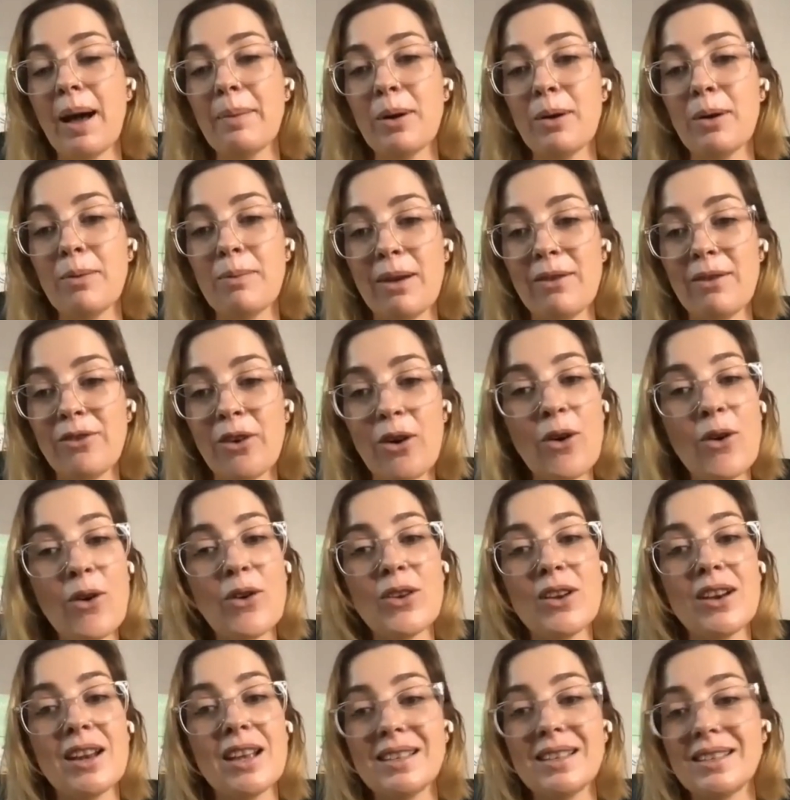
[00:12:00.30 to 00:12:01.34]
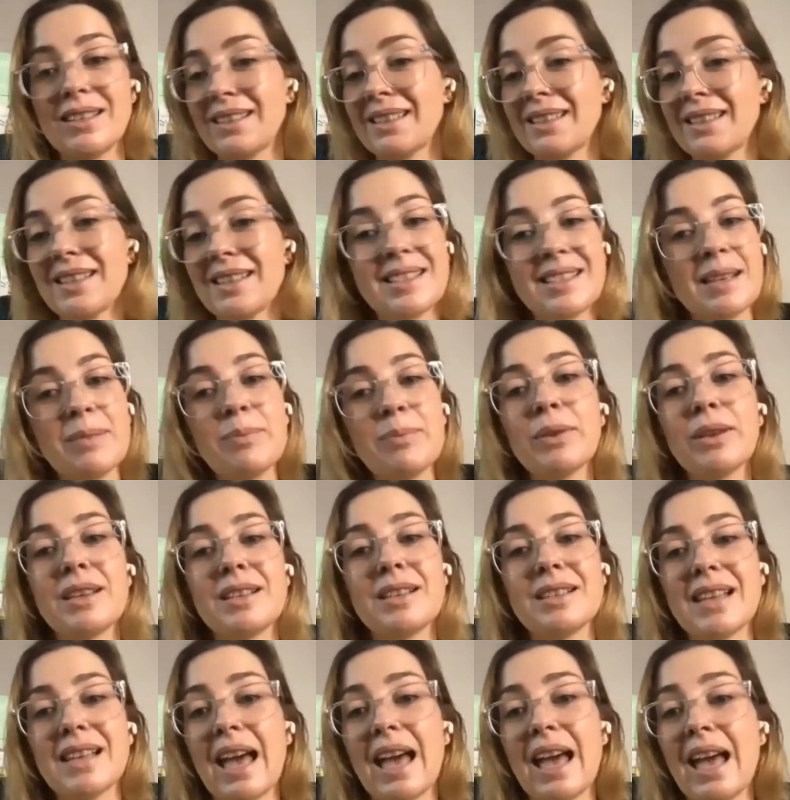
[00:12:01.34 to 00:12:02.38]
pop up on my phone. It's as
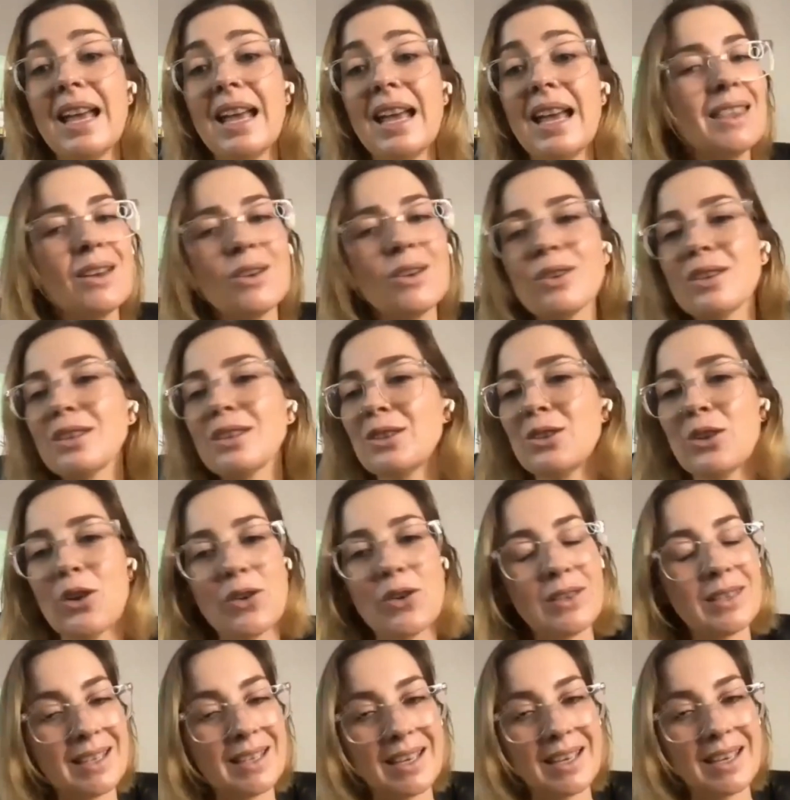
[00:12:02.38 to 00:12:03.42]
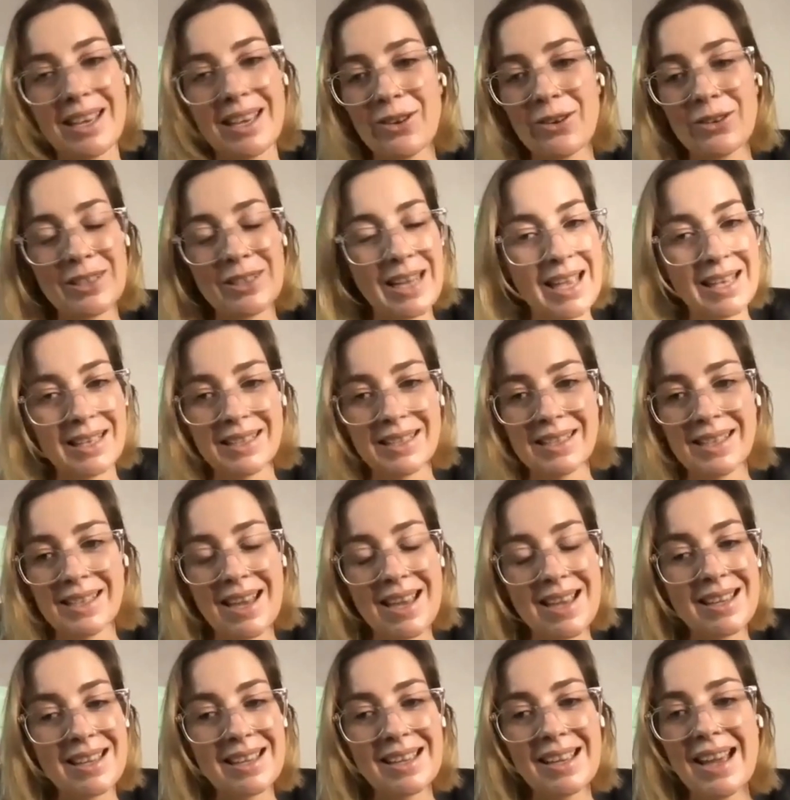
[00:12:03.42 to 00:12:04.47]
simple as that. There is no singing or
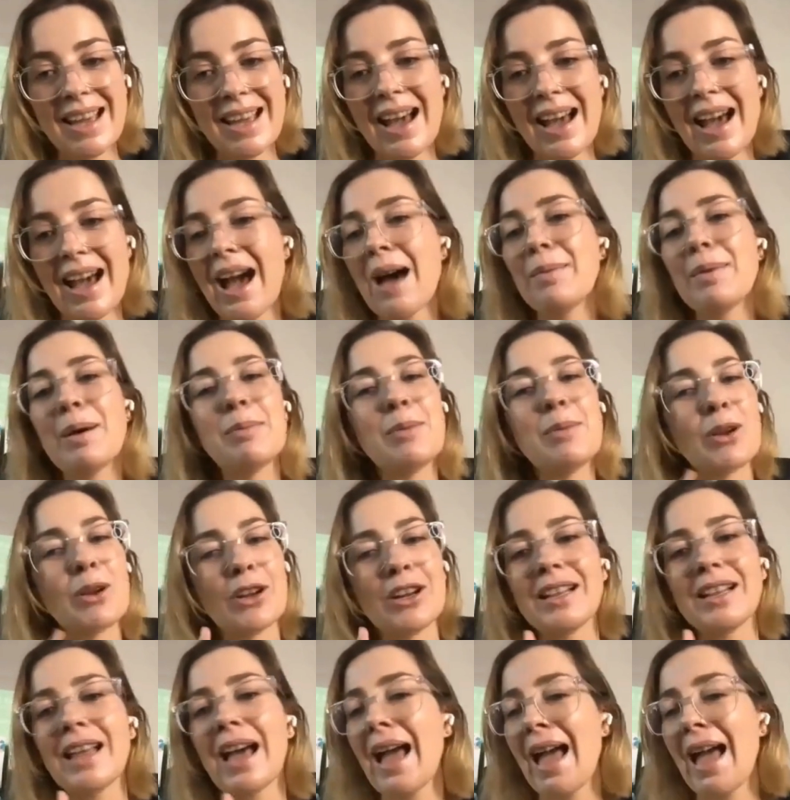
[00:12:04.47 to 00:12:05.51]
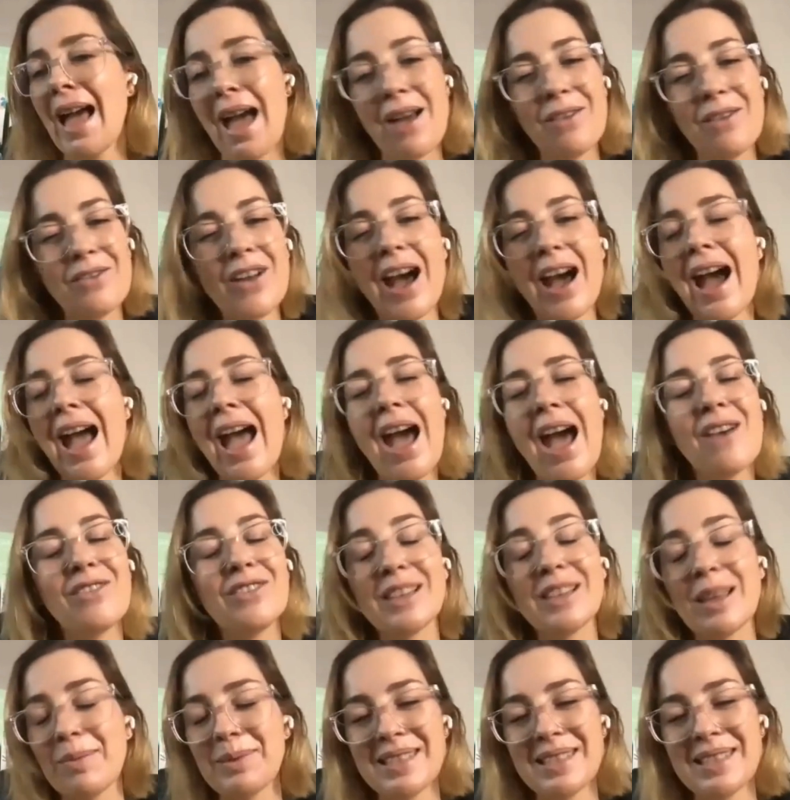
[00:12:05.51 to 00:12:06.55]
dancing. I'm not gonna lie, I have
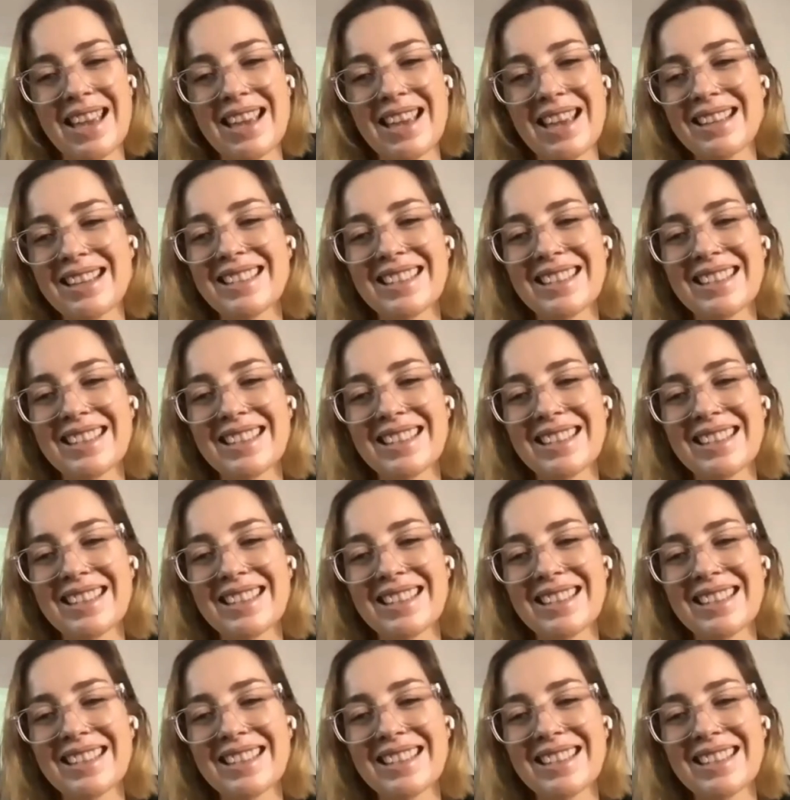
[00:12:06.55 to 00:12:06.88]
lip sync.